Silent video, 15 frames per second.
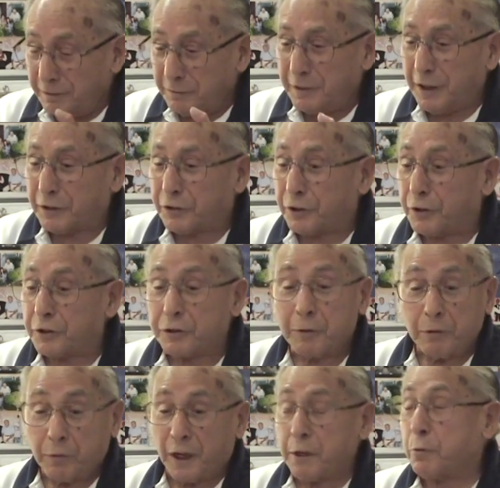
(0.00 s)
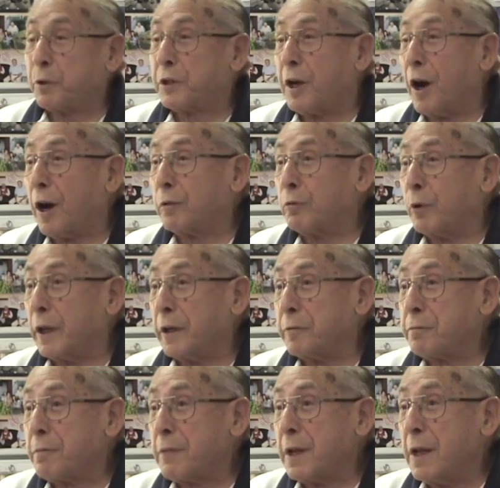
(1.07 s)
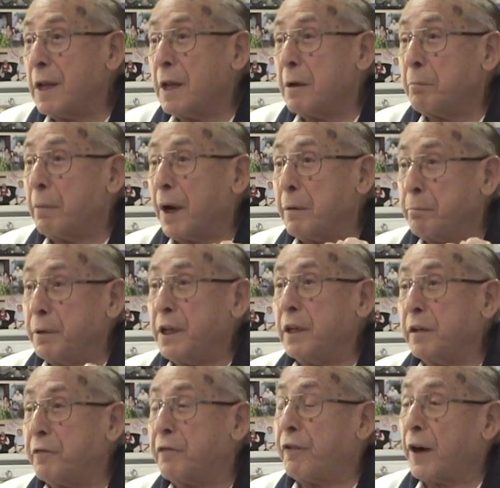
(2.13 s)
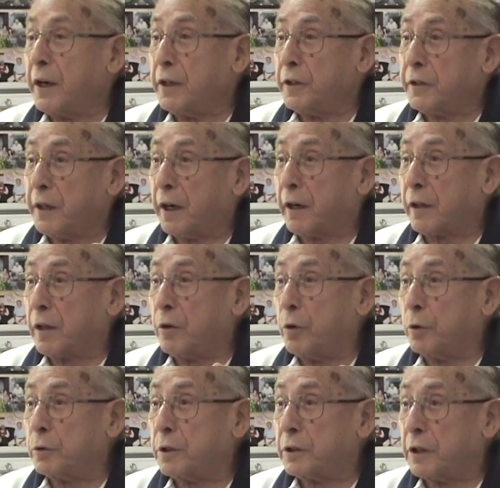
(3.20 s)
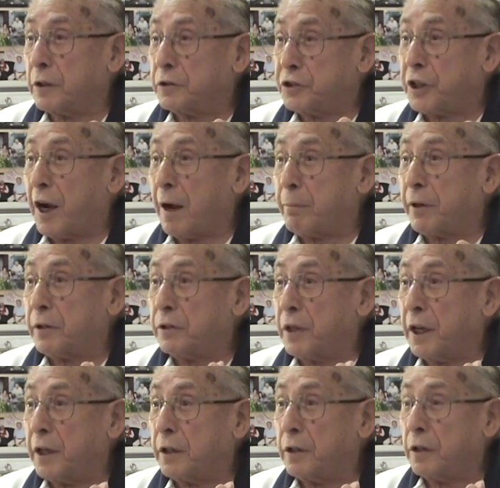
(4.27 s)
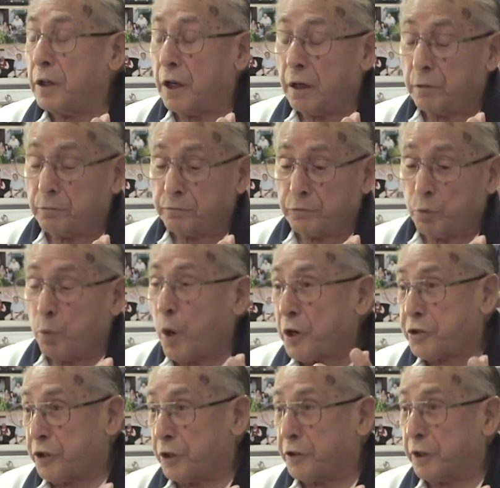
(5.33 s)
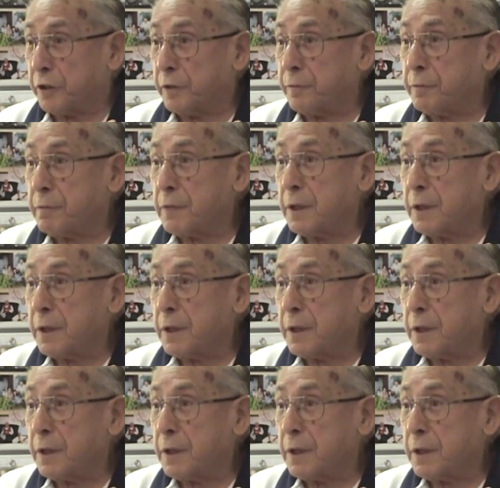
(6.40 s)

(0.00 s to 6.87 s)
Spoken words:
it turns, like with Conway, by being fired out of the job in Washington,